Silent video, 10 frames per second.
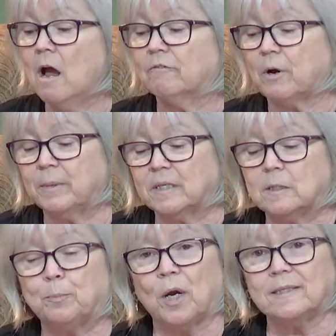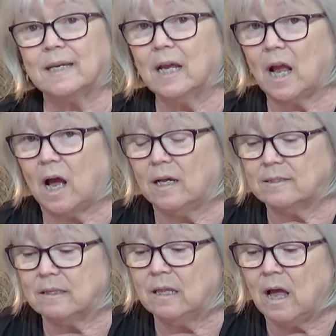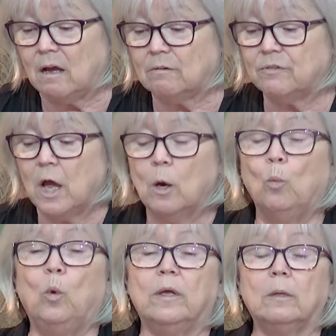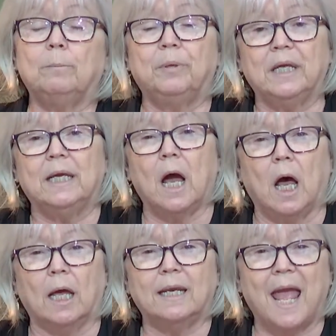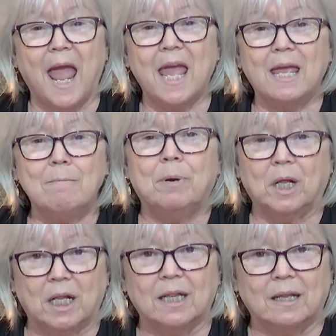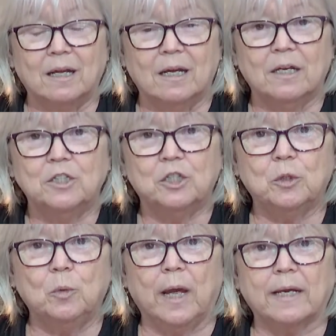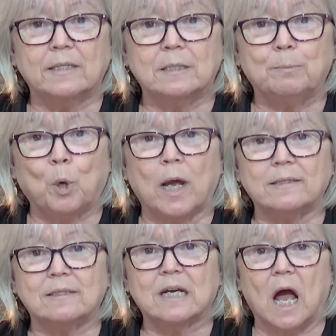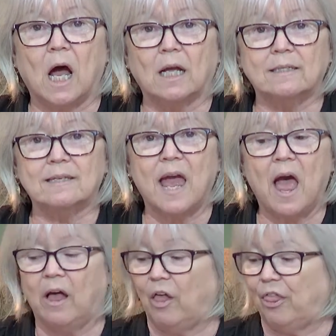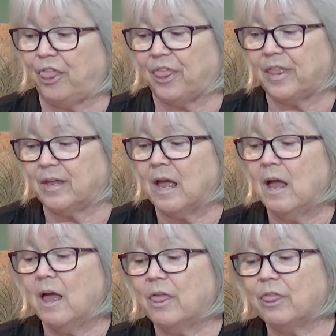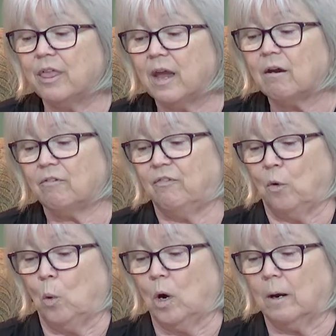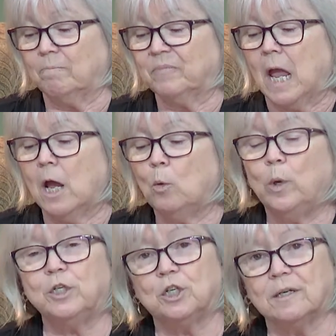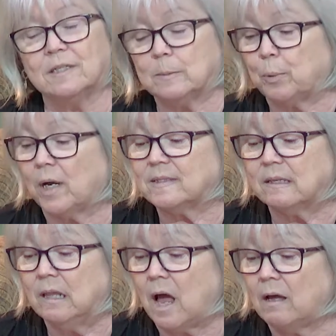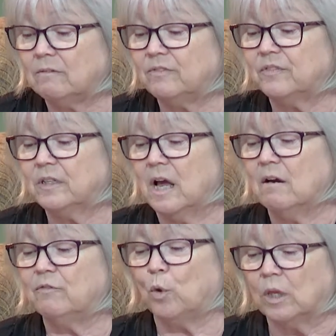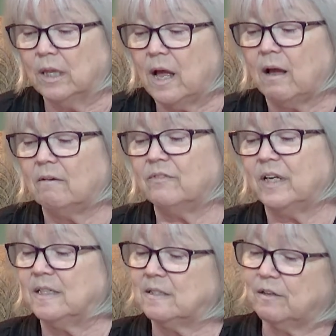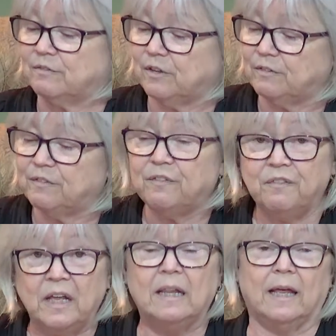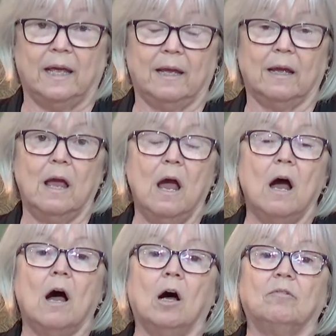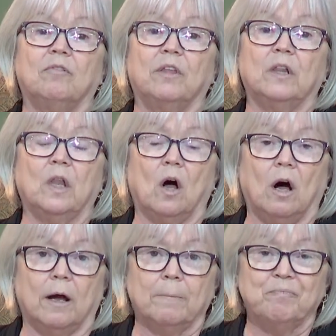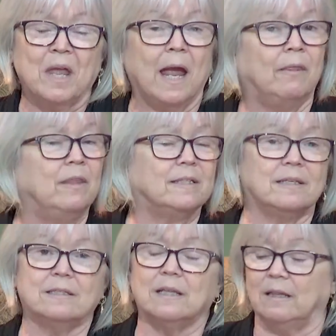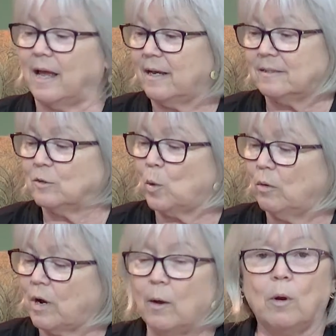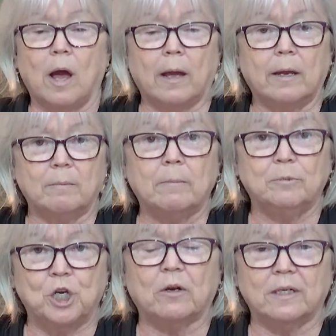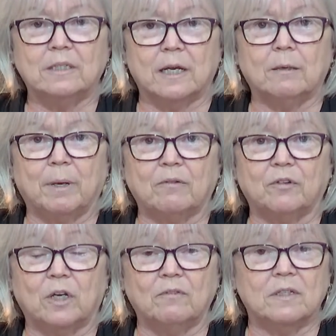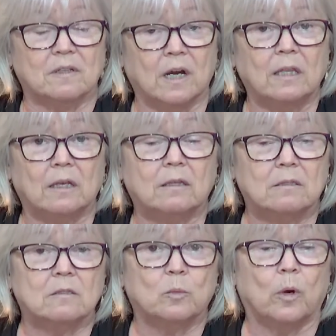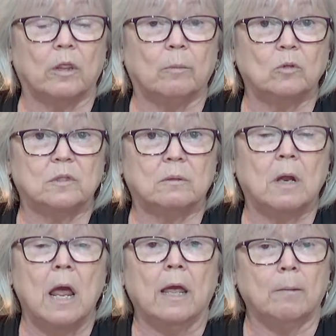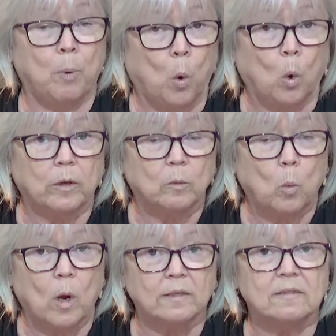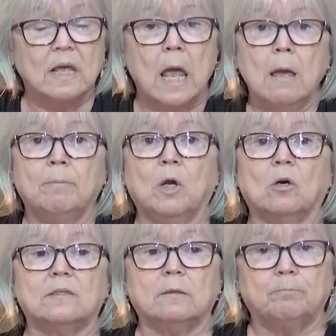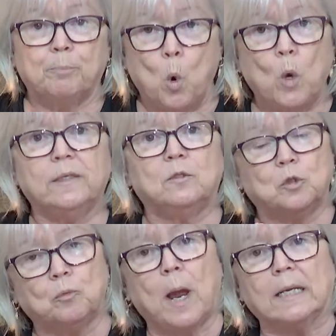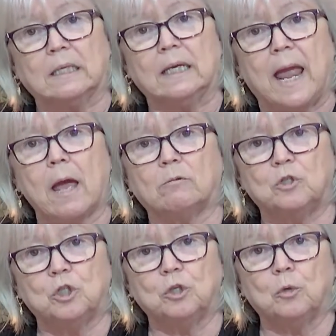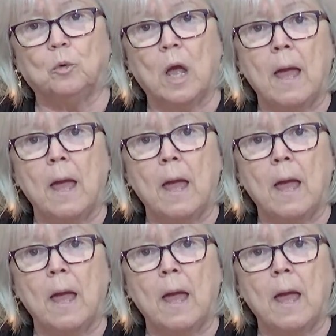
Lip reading: from expressing God's love will be unable to express God's health. Therefore, we should express love, for love is the fulfilling of the law. And this is the last quote I am sharing today about forgiveness, and I think this is one of the most important ones because it points directly out to,